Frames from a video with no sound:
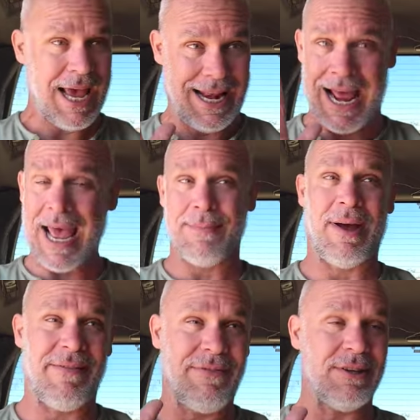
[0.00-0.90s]
And I had
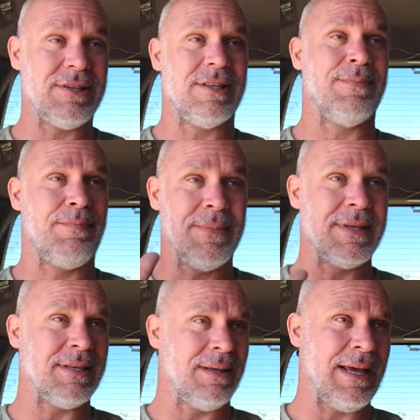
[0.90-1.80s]
my foot
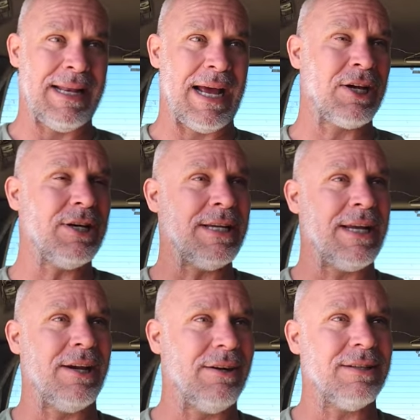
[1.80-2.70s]
and I couldn't
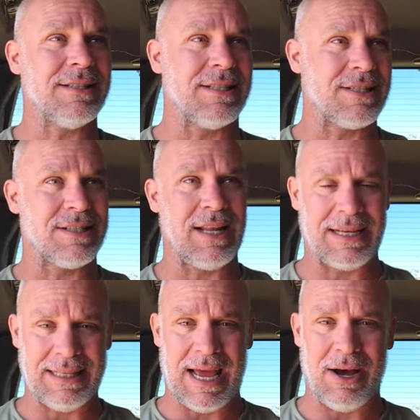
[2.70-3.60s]
hear because it's
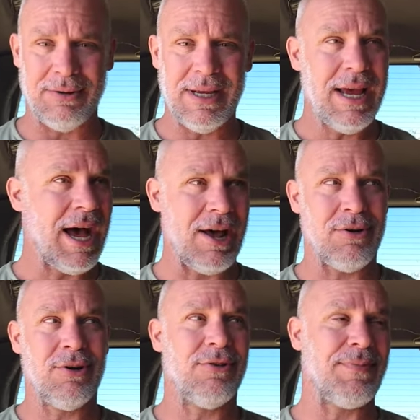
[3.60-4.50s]
like loud. I
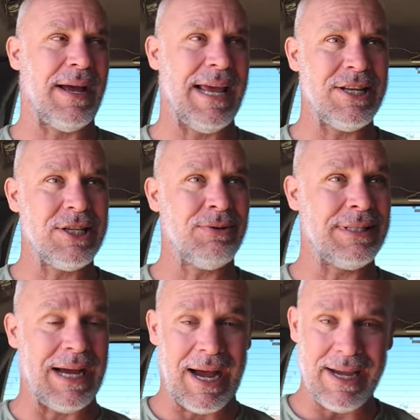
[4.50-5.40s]
don't know if my
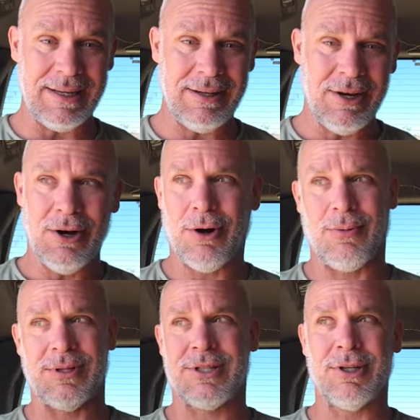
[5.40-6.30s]
engine died
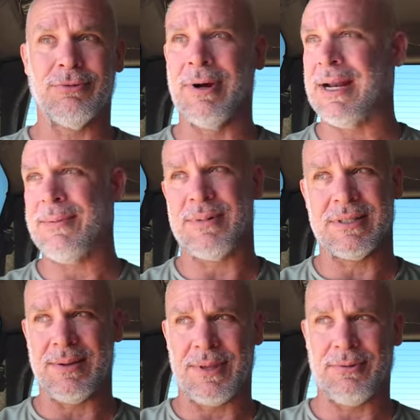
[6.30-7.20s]
or was still running,
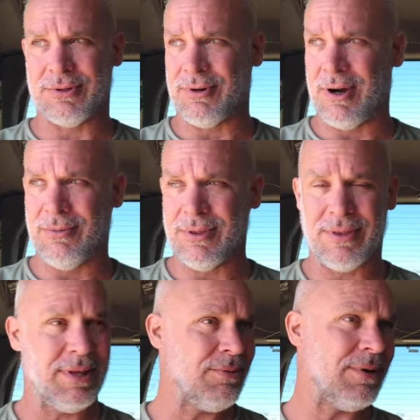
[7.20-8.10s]
but something was wrong with
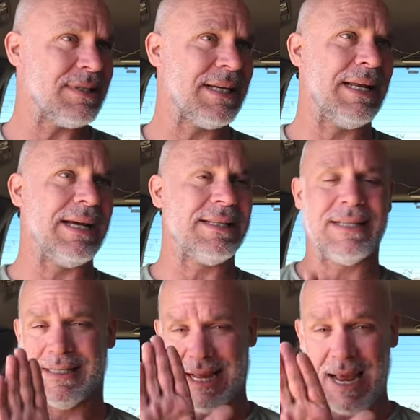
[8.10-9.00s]
it and wasn't
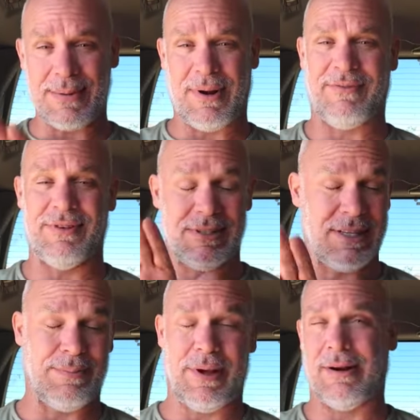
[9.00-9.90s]
connecting because I had my foot
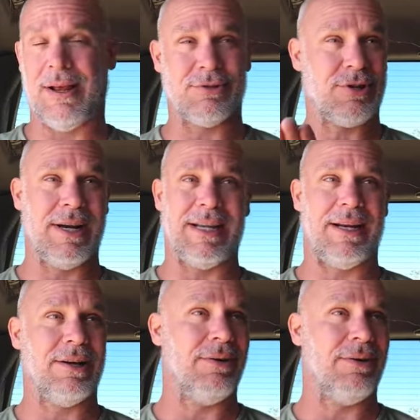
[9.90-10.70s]
to the pedal. I was trying to get it